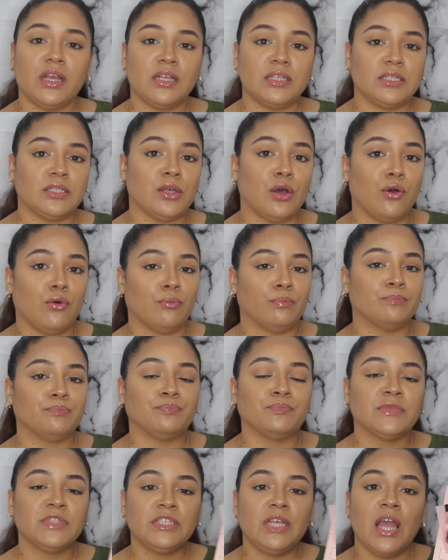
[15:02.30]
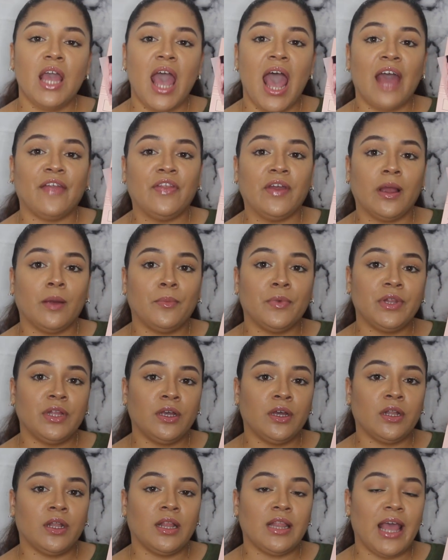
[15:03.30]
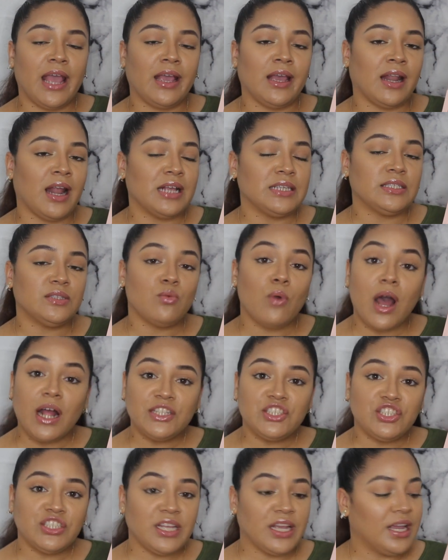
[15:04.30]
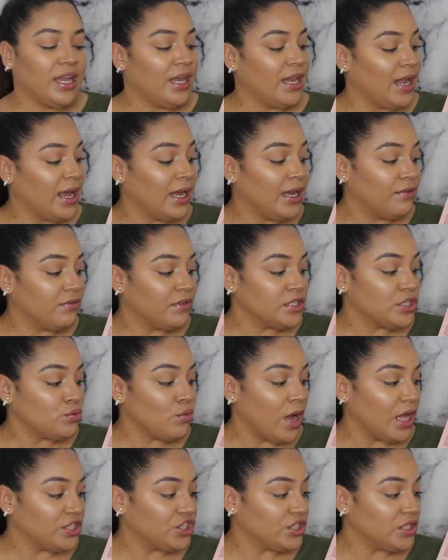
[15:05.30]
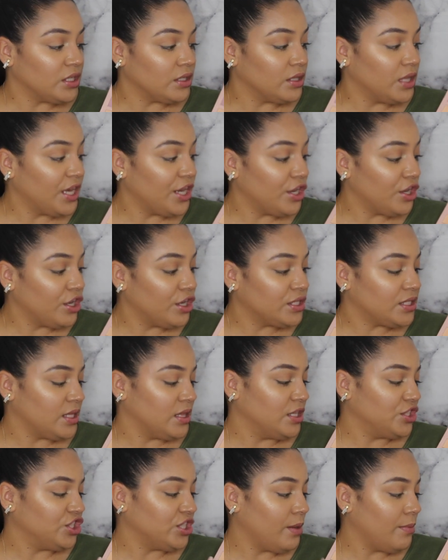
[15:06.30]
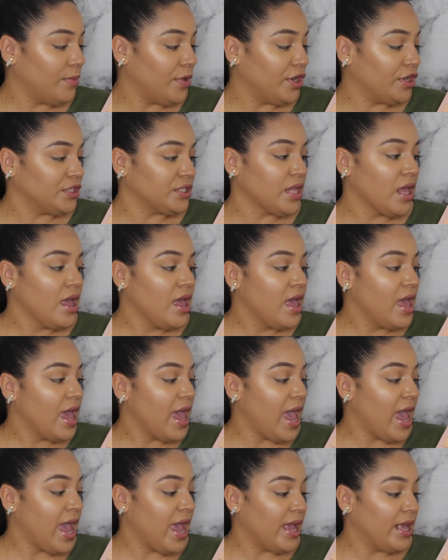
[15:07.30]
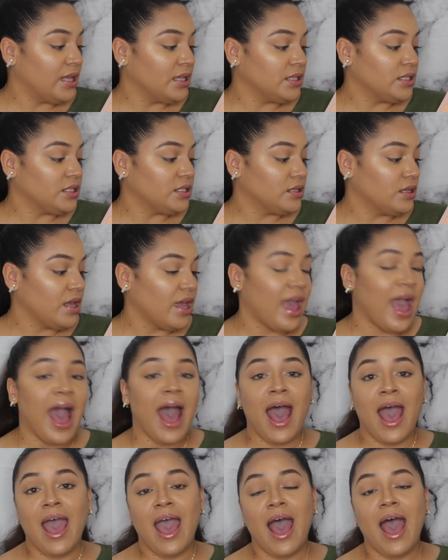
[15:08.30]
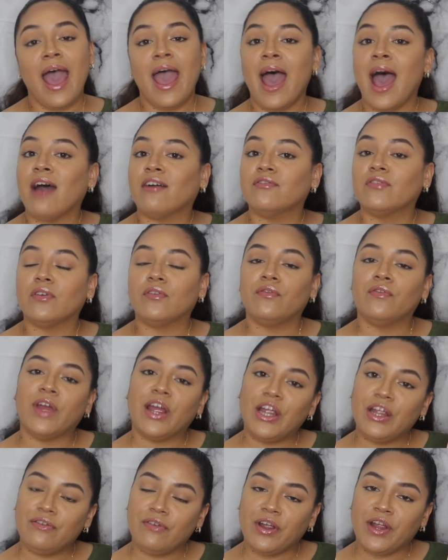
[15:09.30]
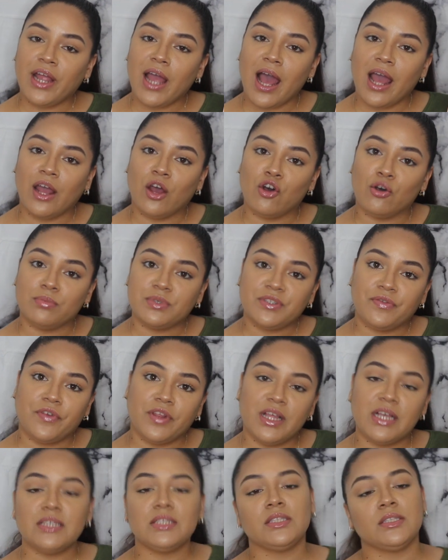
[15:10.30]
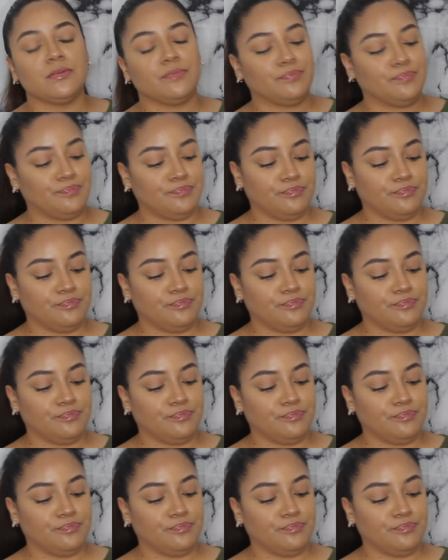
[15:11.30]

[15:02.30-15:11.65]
it. So I think I'm really gonna like it. I swatched it, and I even swatched the glitters and the shimmers, and I have very, very high hopes for this.